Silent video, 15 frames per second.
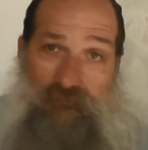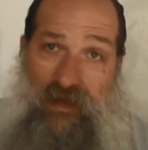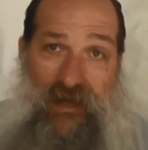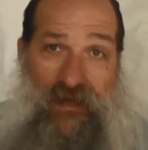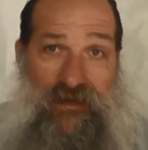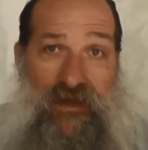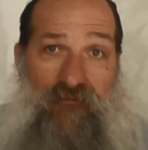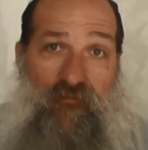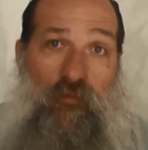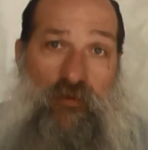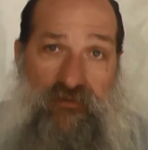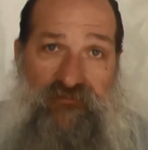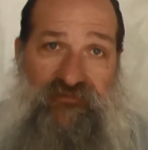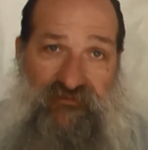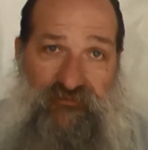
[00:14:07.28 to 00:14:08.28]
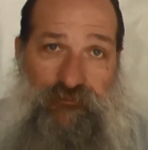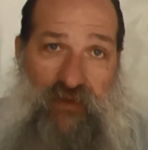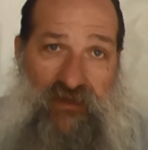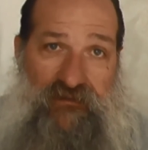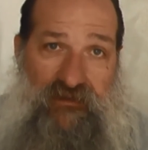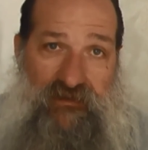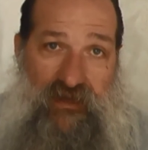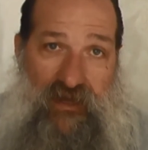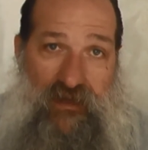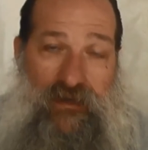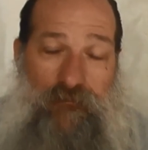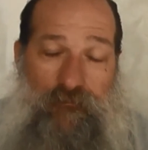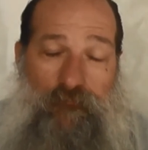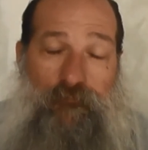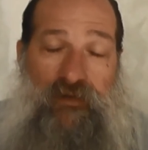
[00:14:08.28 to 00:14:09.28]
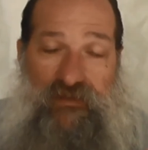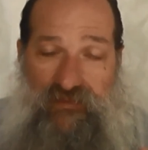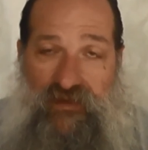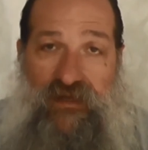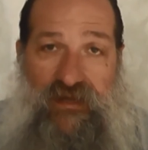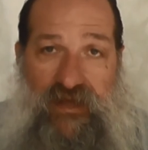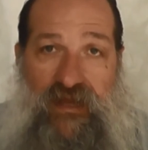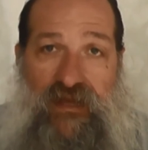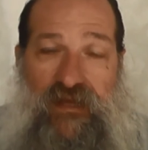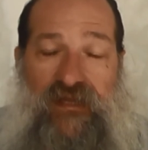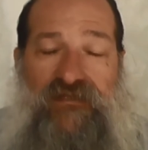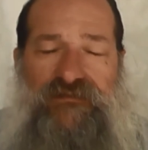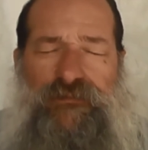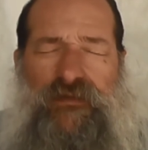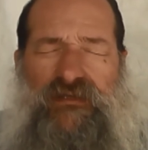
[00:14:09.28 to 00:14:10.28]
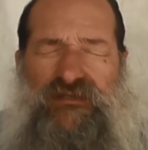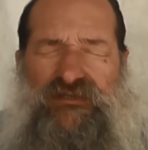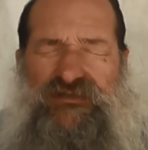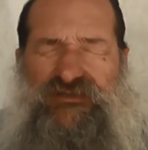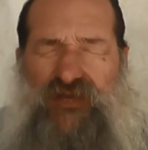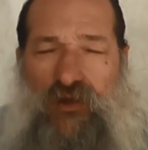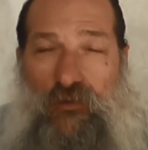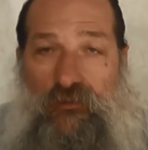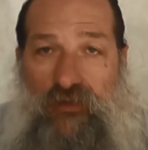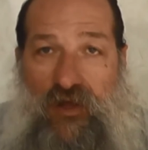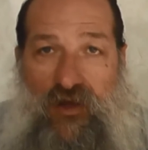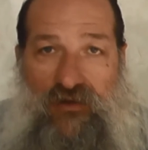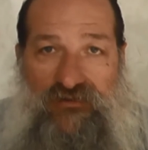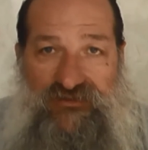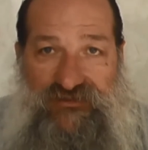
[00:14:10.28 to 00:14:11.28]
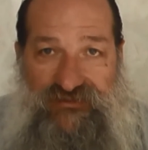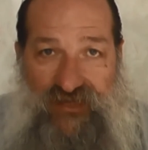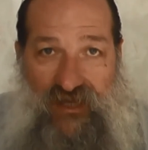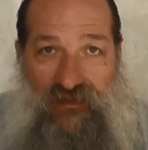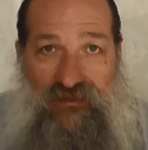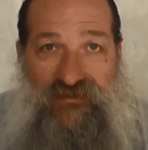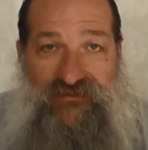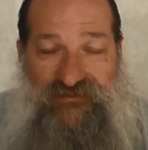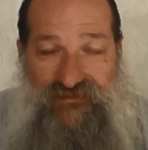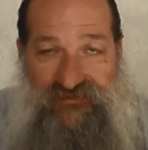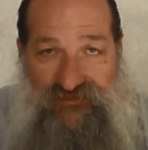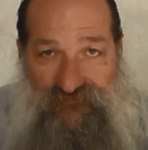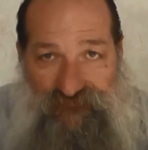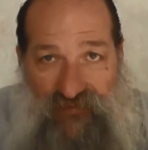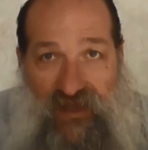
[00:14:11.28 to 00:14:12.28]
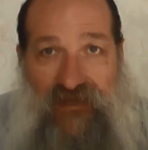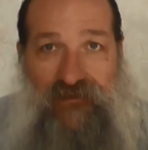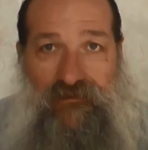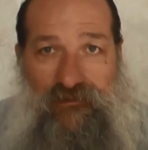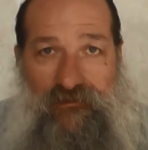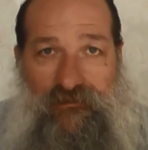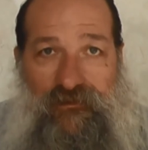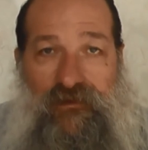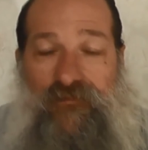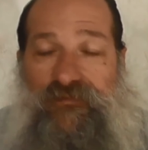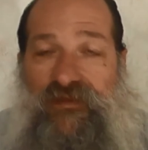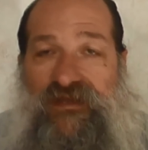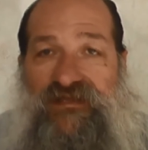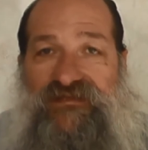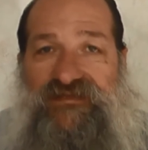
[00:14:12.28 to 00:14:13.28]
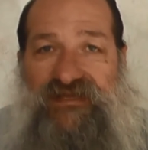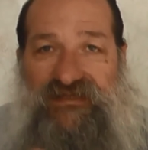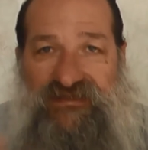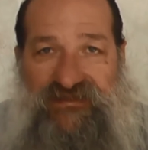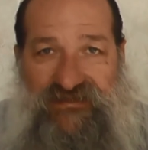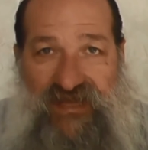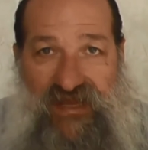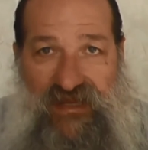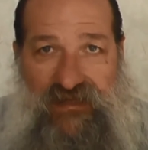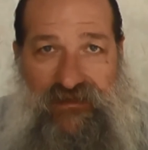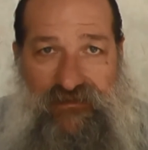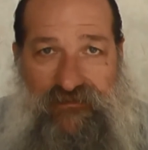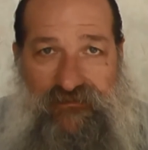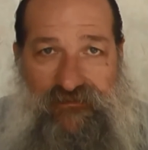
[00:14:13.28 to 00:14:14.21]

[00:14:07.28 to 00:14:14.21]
I never would have suspected that. But then again, it's been so long since I listened to vinyl that it's insane.